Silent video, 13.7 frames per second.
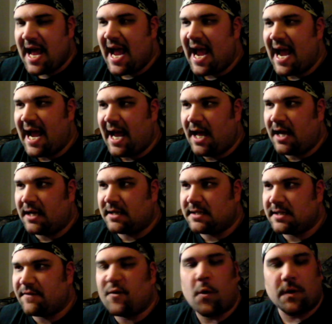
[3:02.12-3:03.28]
And
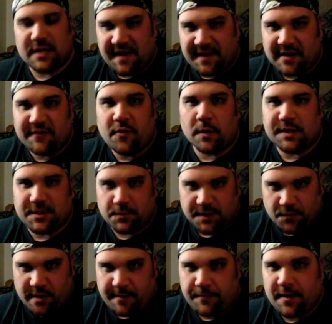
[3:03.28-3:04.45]
of course,
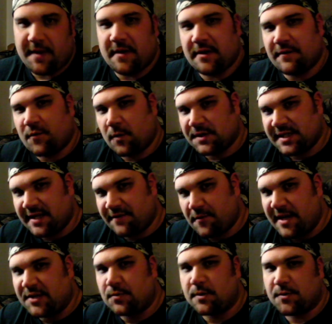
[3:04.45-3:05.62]
the
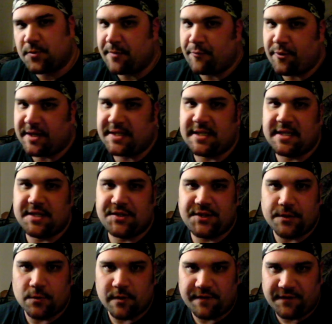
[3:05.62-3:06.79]
information was reprinted
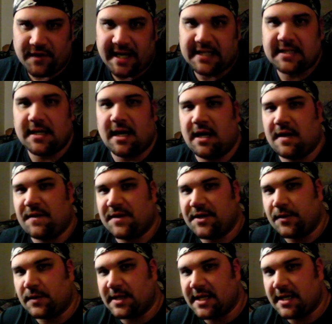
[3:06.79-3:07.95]
to reflect the
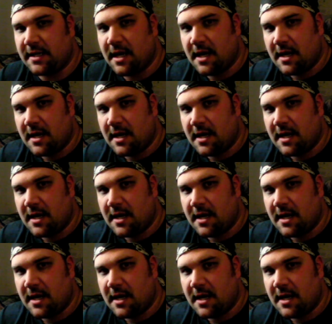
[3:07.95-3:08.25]
newly